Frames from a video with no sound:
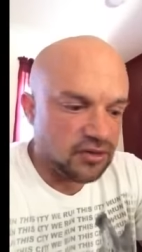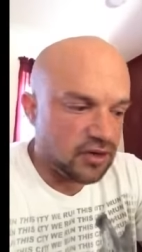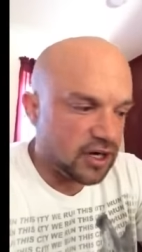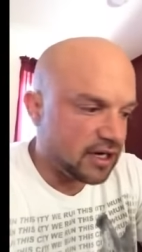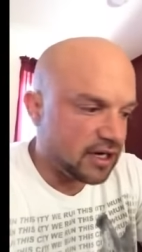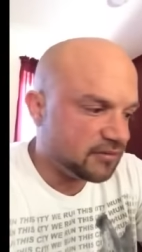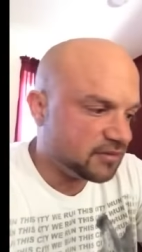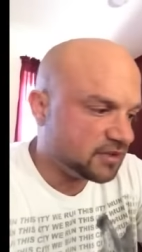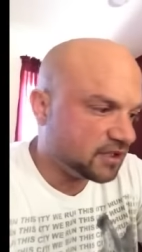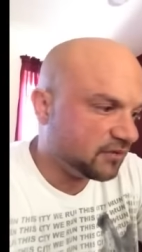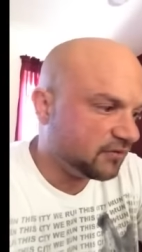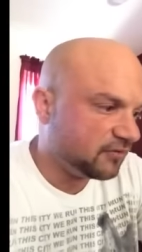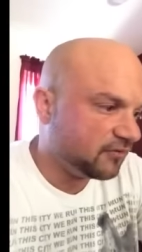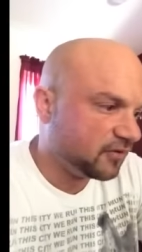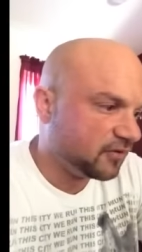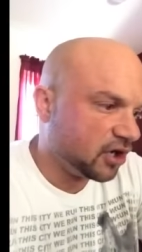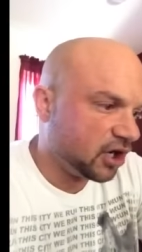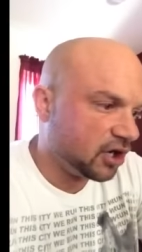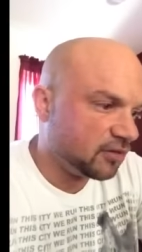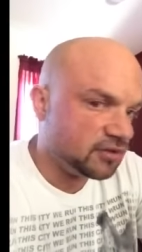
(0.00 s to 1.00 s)
grams
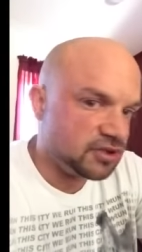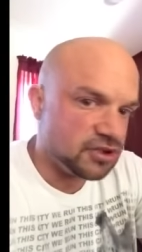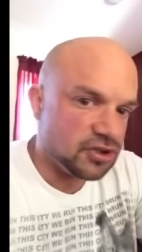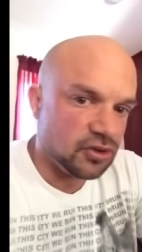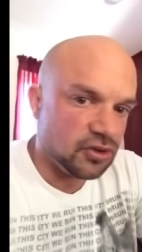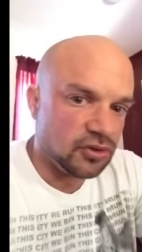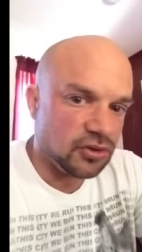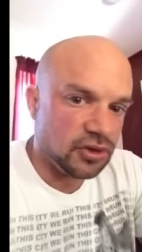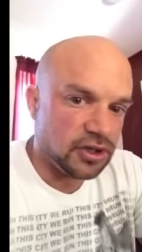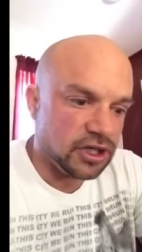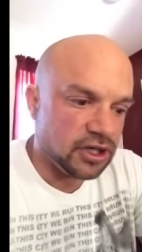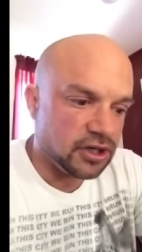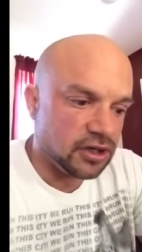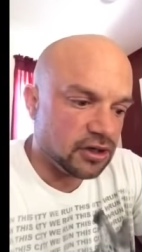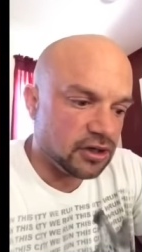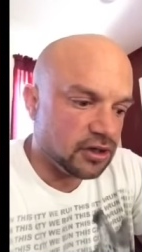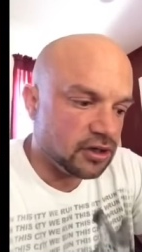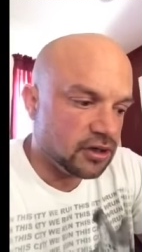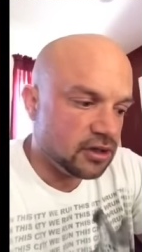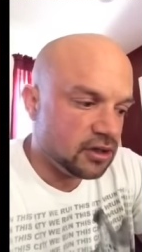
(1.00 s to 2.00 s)
of carbs total
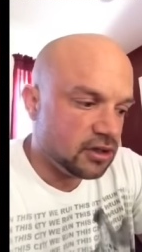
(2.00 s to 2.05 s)
here,